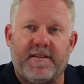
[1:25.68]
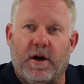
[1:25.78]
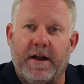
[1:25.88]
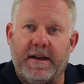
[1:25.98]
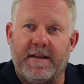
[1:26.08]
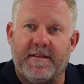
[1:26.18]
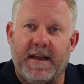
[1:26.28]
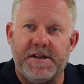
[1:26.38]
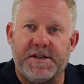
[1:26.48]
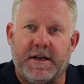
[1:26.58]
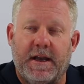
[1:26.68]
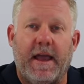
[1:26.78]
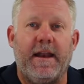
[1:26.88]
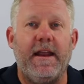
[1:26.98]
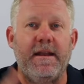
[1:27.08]
condensation,
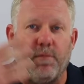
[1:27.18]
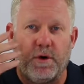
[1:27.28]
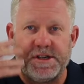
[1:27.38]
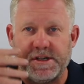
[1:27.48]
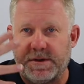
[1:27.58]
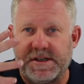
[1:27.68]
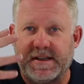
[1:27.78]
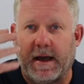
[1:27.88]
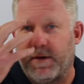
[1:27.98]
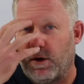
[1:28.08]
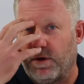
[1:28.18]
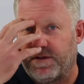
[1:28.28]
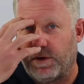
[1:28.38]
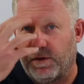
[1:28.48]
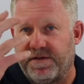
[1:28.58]
and any moisture which is coming
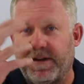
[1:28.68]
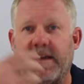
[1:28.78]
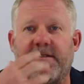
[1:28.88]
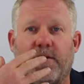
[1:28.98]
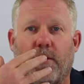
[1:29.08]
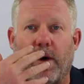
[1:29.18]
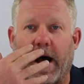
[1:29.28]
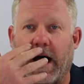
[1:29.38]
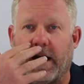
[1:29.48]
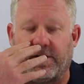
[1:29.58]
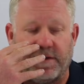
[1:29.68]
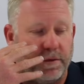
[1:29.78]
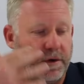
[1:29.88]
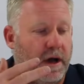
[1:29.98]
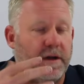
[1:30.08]
off your face or out of
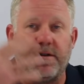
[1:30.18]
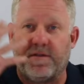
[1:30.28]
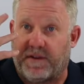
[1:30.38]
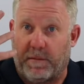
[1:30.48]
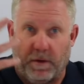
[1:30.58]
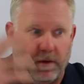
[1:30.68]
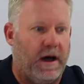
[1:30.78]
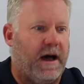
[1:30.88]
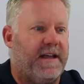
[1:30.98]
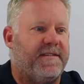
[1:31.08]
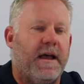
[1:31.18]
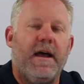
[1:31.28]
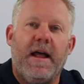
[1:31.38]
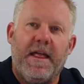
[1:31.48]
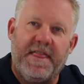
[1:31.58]
your nose, from your eyes,
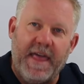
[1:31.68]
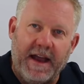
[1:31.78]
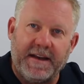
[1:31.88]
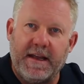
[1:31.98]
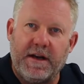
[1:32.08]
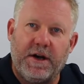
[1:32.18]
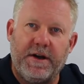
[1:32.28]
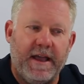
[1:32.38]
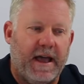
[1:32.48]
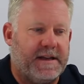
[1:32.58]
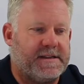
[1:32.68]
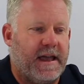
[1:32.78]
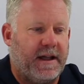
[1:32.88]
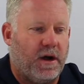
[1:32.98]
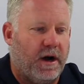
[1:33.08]
that can create
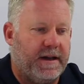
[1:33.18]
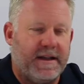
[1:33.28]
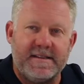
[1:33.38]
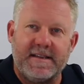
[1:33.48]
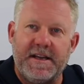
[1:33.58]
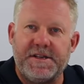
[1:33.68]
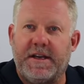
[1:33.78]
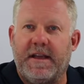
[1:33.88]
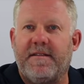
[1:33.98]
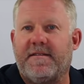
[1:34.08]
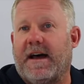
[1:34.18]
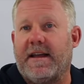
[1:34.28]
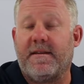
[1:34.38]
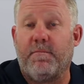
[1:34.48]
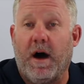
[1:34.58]
condensation
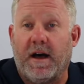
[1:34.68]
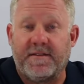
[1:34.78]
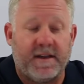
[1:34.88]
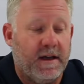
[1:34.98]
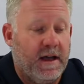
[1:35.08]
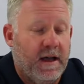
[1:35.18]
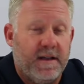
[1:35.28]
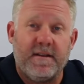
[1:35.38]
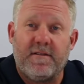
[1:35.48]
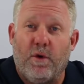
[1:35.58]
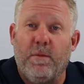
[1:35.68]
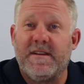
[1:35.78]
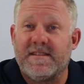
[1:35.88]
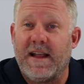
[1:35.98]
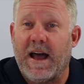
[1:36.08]
inside the mask. So it's
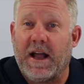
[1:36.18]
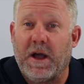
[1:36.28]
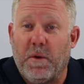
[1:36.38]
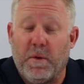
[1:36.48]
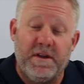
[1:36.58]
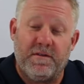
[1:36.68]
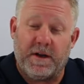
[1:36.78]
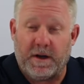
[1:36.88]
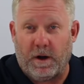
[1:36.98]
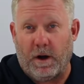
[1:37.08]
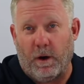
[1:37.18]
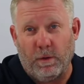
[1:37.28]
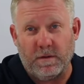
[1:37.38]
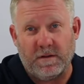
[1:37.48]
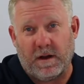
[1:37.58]
almost like when you've got a cold